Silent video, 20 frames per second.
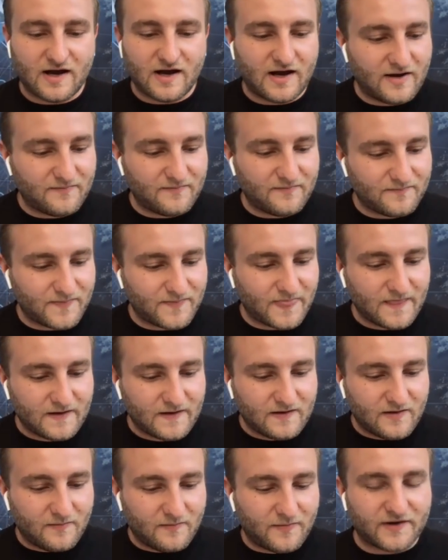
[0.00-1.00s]

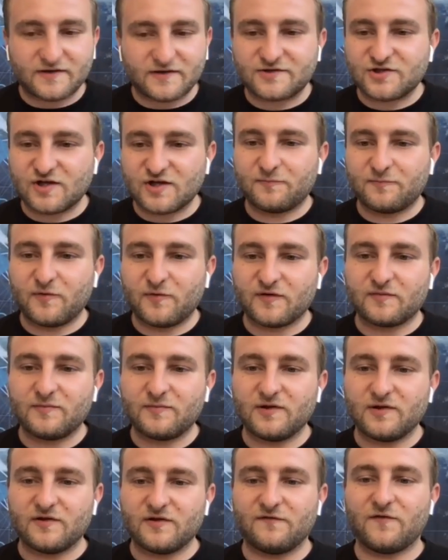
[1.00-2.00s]
But it's just
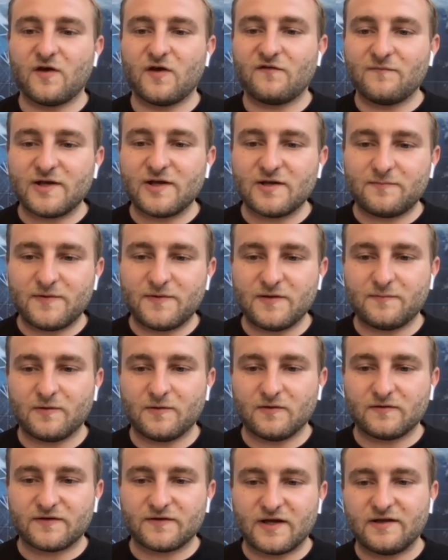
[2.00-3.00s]
possible if you have many
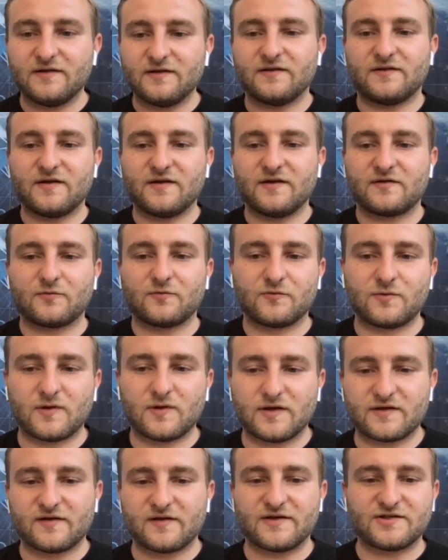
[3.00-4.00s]
people, then
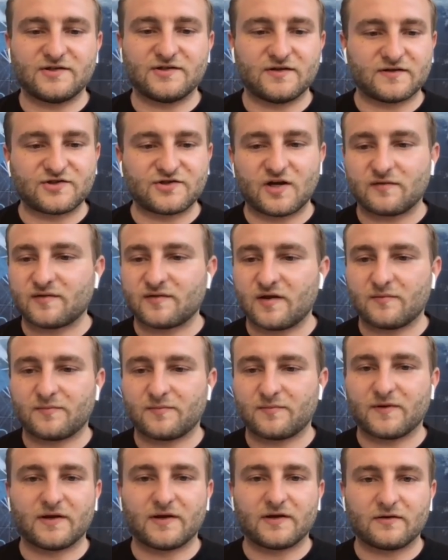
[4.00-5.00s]
decentralization is just
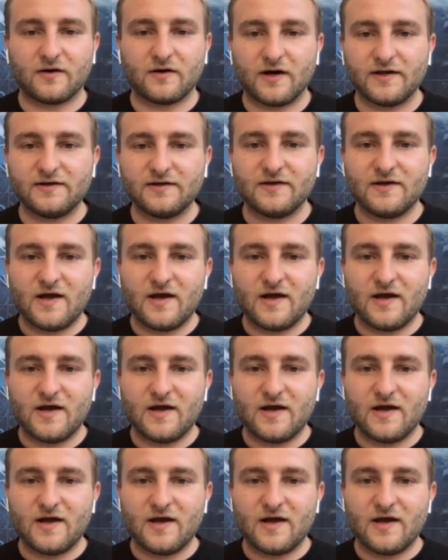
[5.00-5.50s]
happening, right?